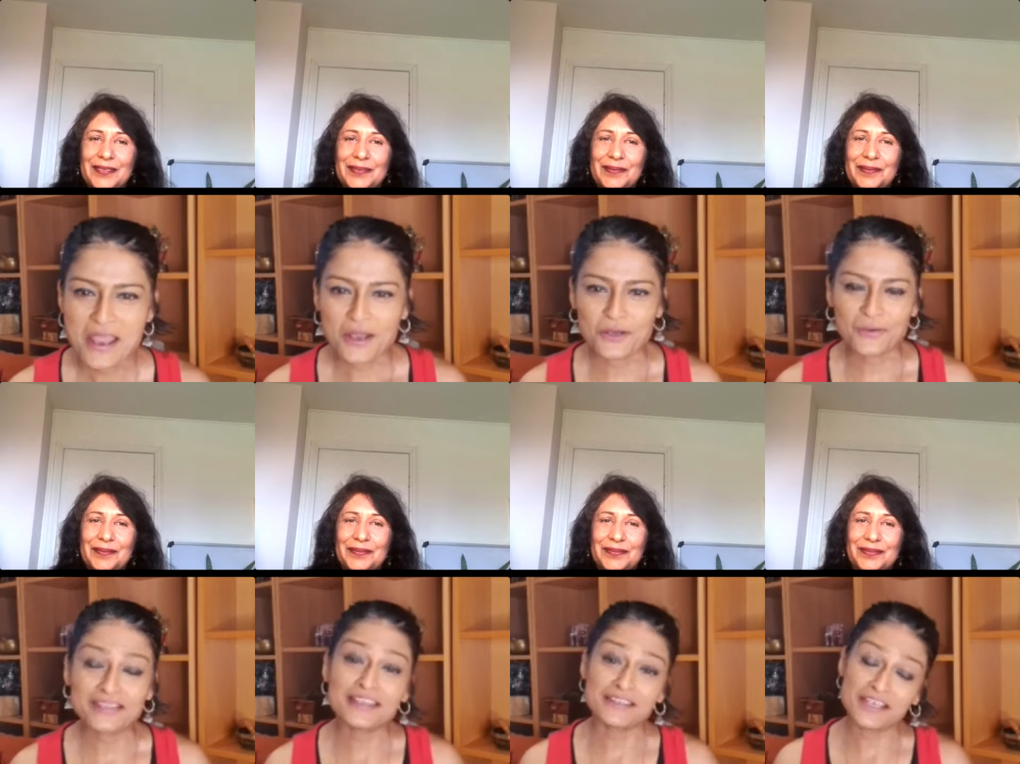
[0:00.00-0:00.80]

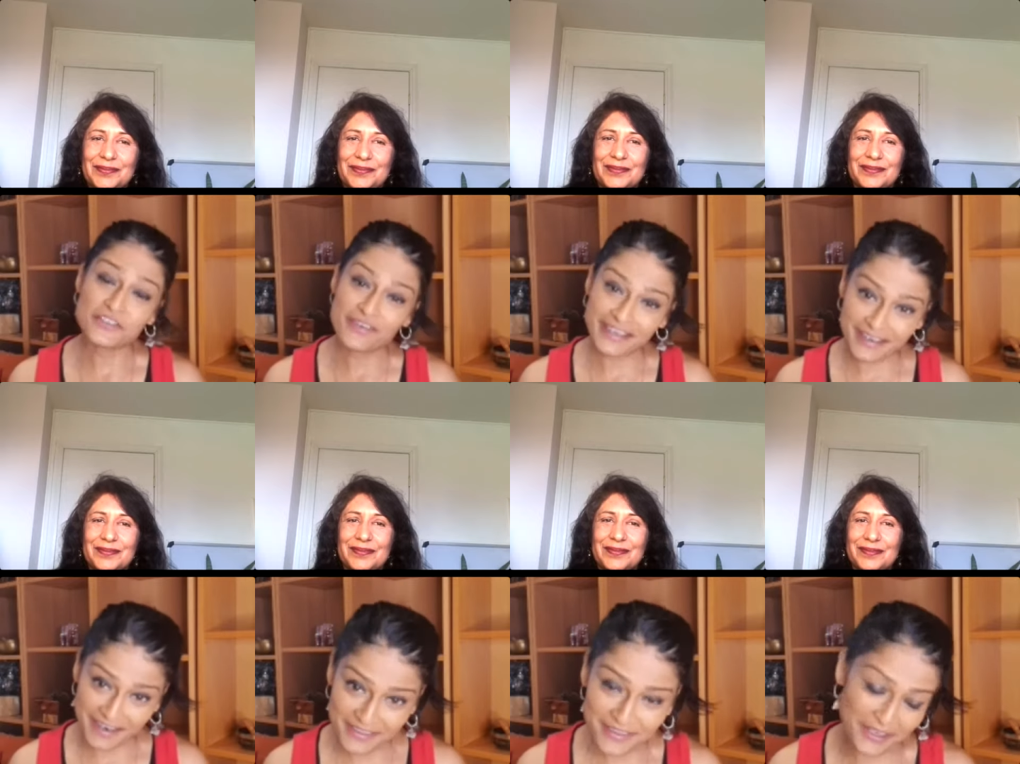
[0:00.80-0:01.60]
Speaker 1: Well, that's very
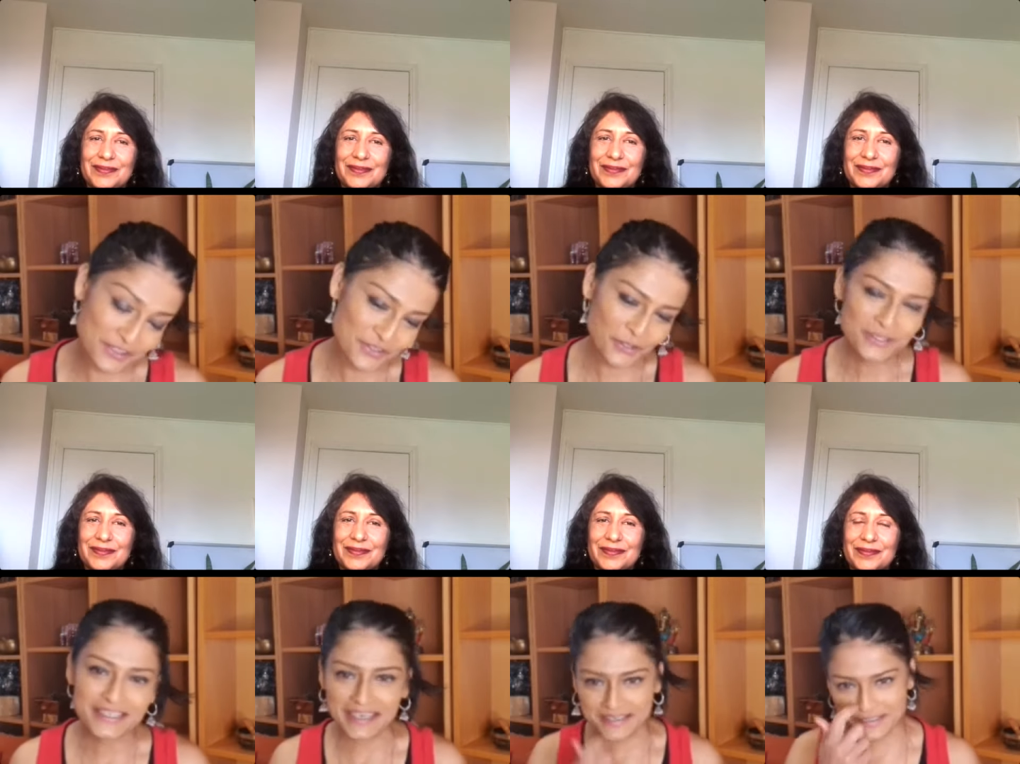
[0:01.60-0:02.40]
kind. Thanks a lot.
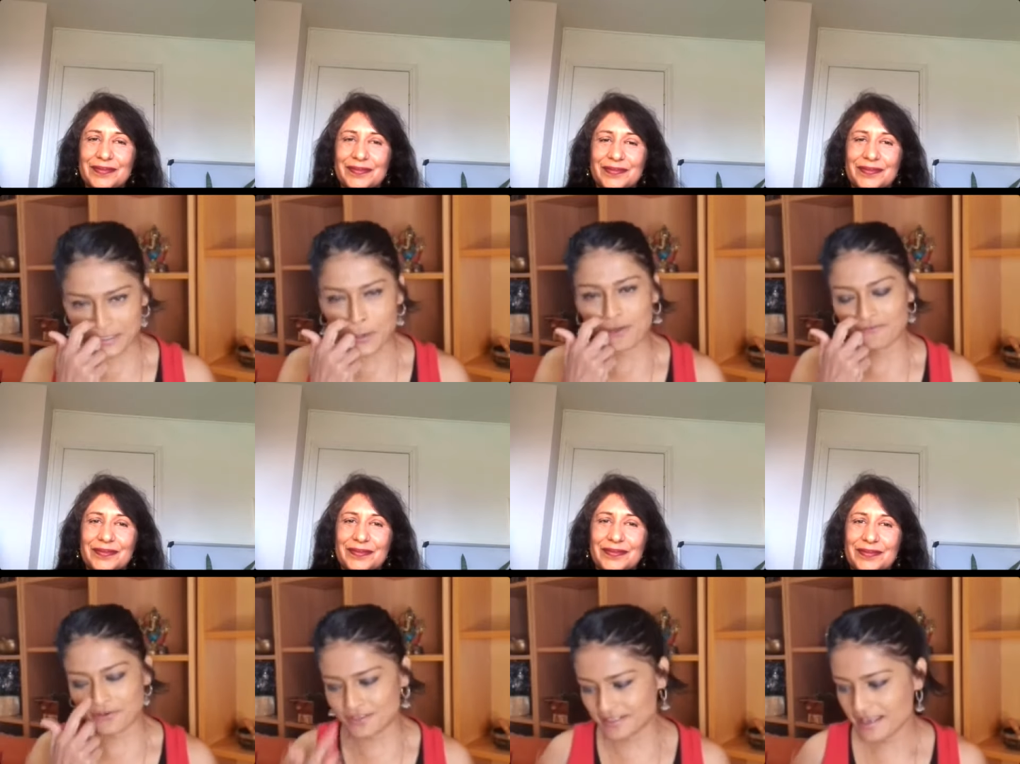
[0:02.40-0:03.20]
Yes, you know, of
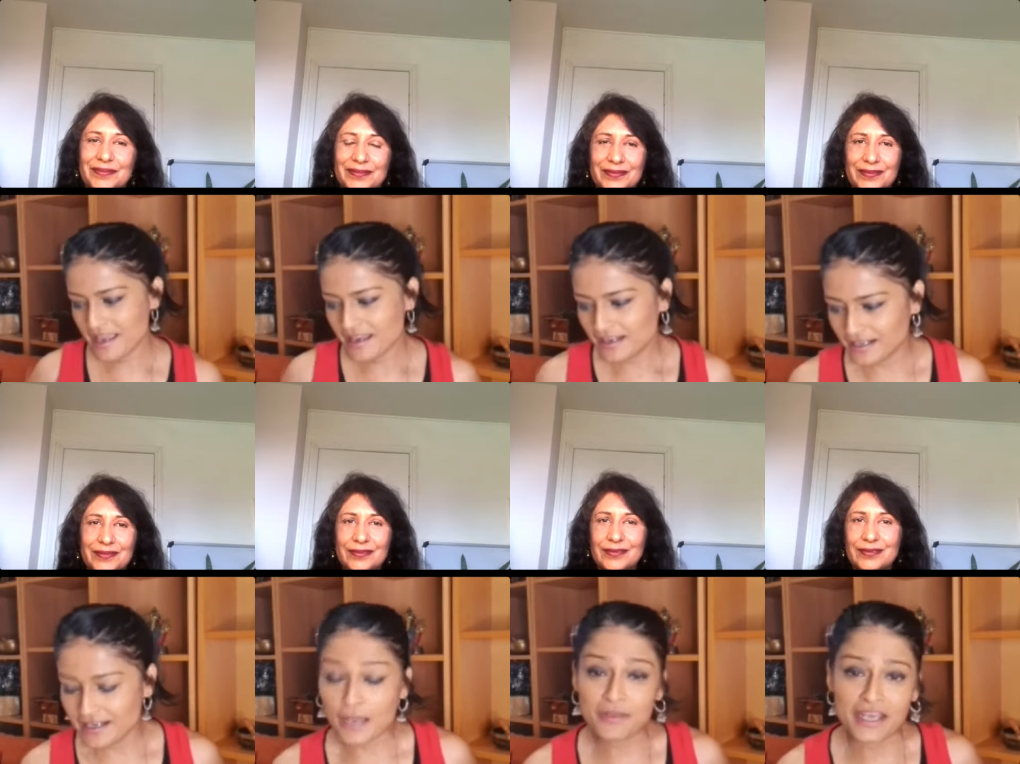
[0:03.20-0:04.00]
course,
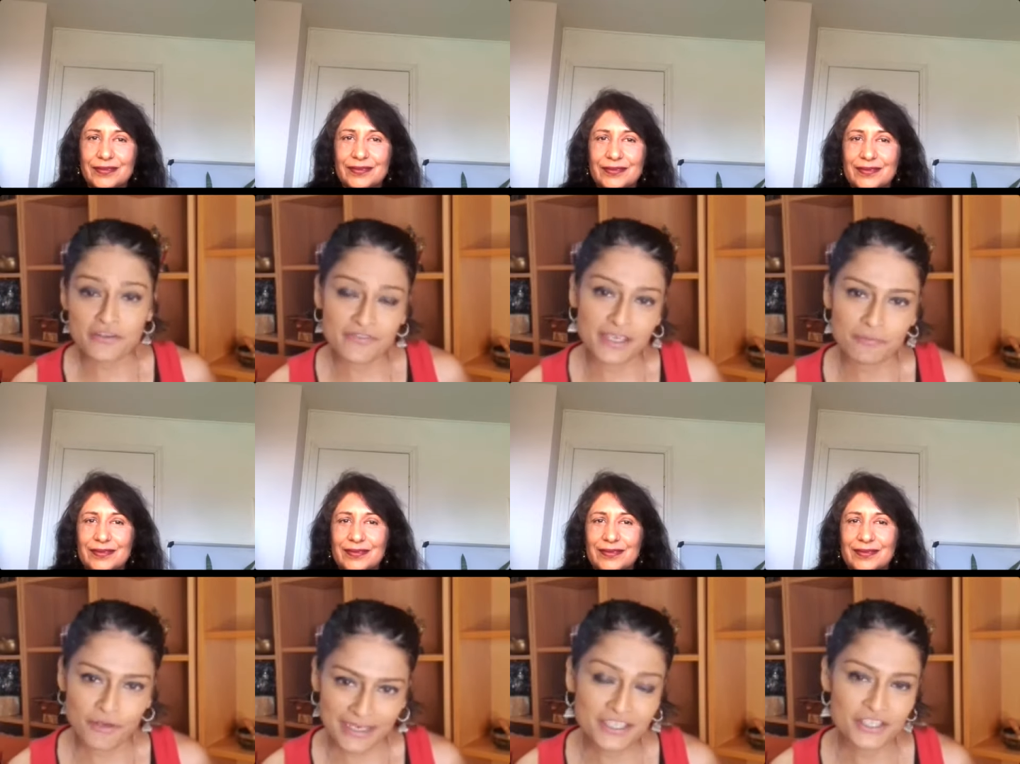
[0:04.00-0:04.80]
I'm an Ayurvedic
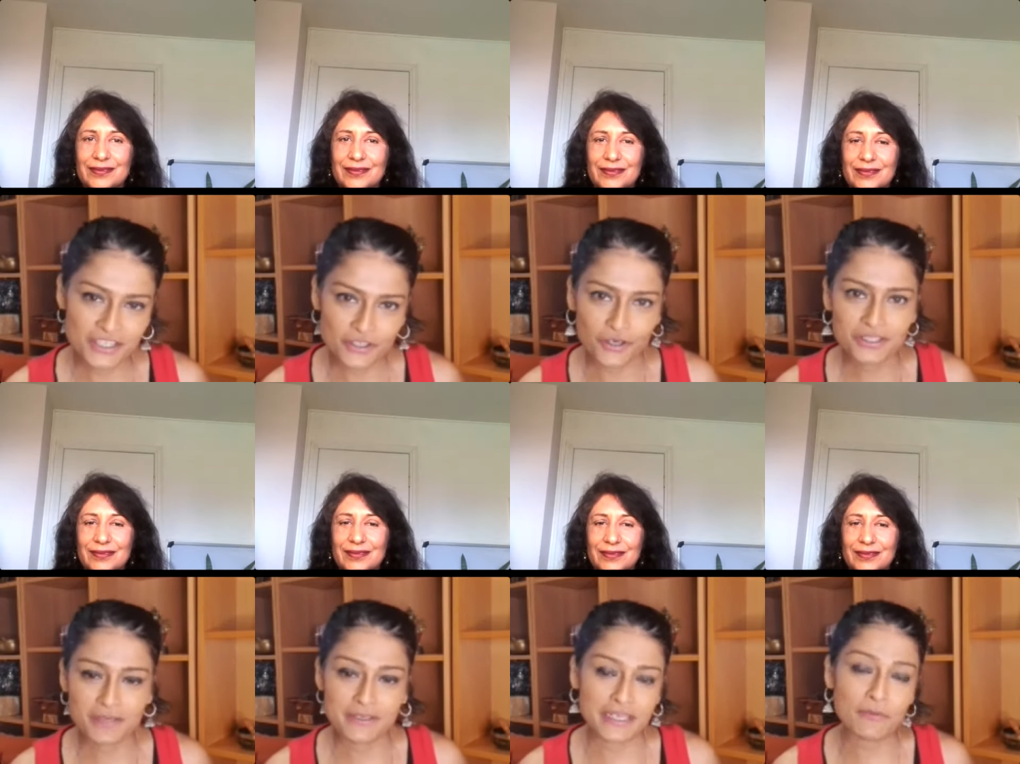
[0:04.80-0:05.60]
practitioner doctor,
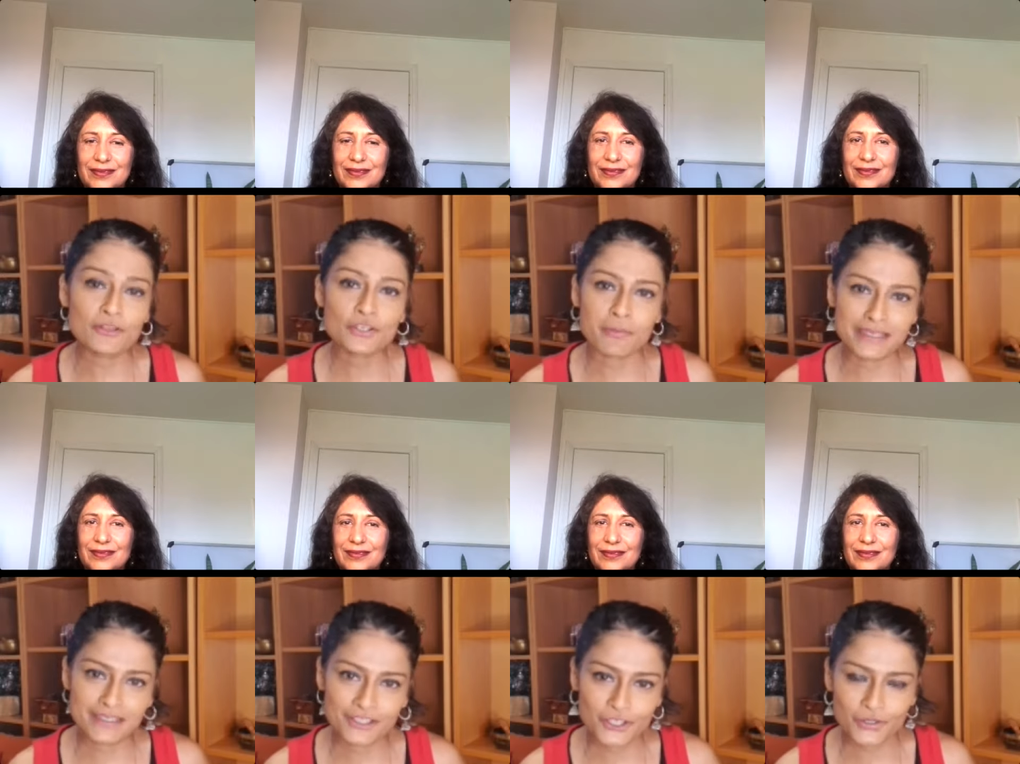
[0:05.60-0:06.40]
but I'm also a
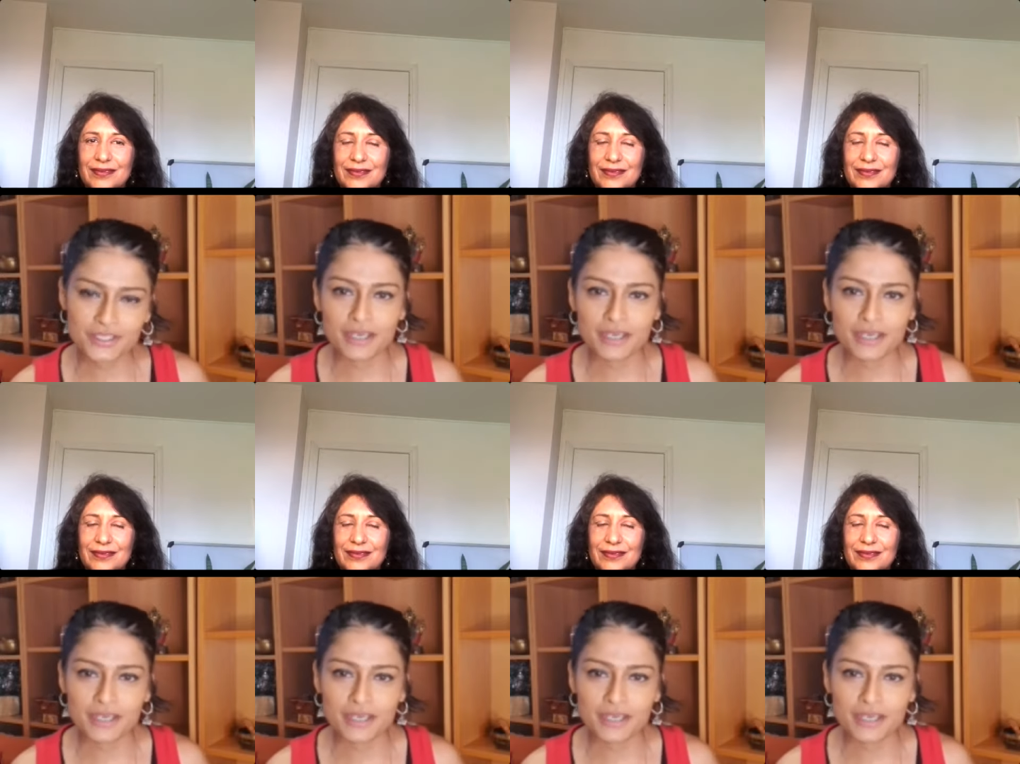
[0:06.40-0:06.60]
medical doctor.